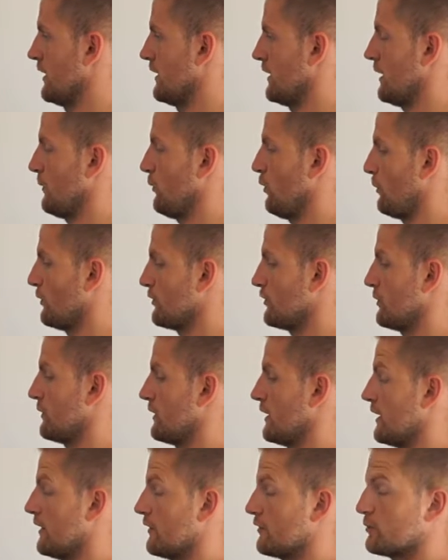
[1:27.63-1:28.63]
Now what we're doing
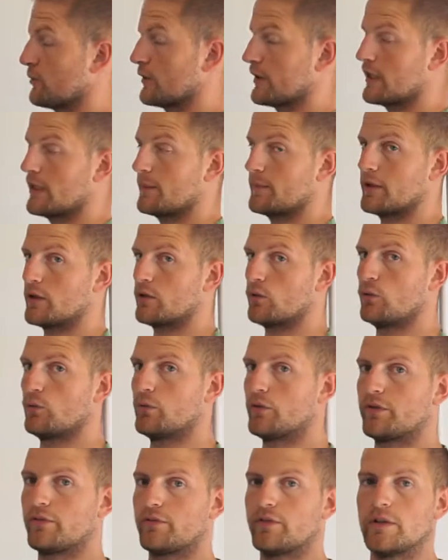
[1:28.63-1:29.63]
here is we're keeping all
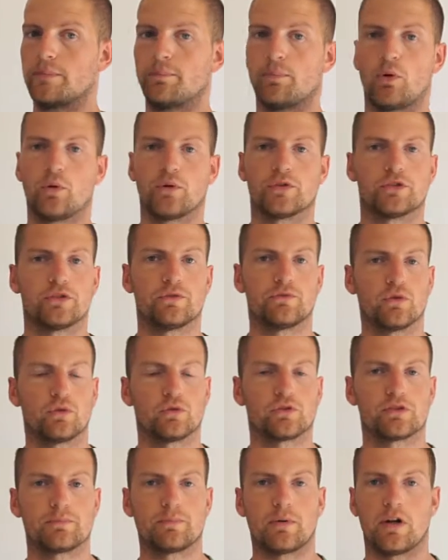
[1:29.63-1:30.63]
3 points of your
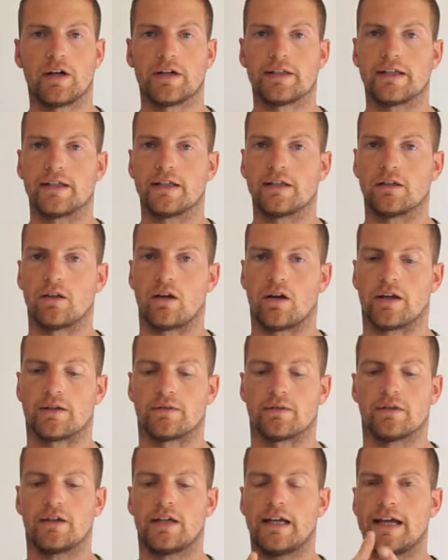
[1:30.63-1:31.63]
spine in line.
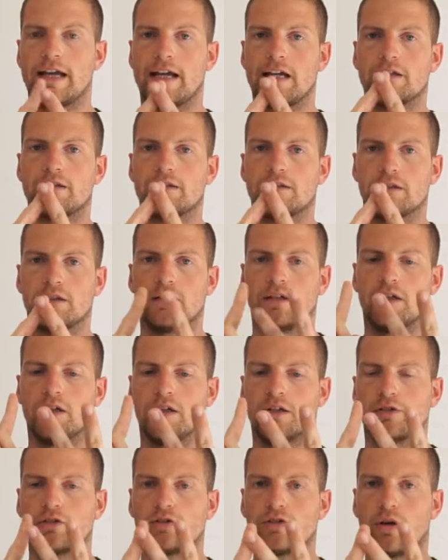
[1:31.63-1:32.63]
Head,
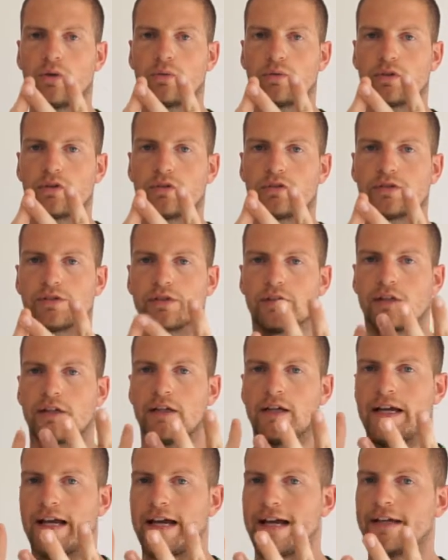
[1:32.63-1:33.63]
shoulders,
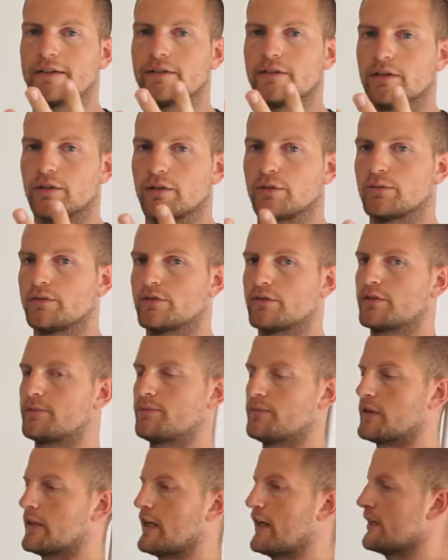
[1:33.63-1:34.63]
and glutes.
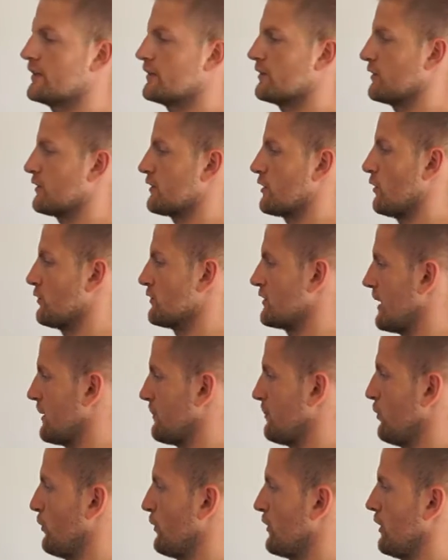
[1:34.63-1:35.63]
Okay, so it's
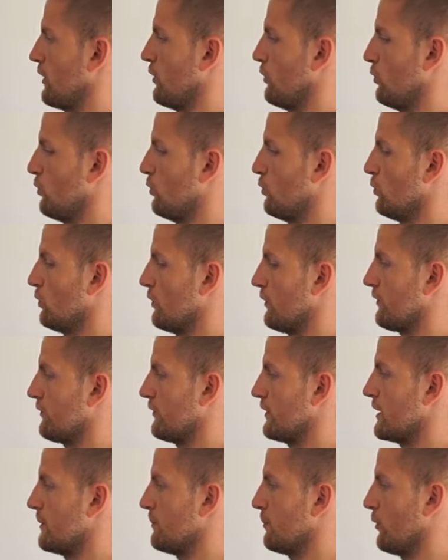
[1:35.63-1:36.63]
contact point at all
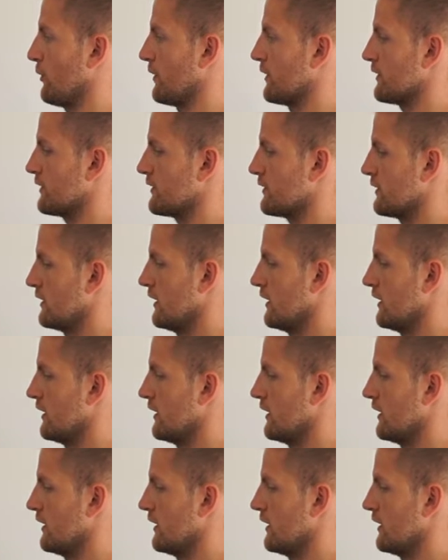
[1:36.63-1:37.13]
3 points.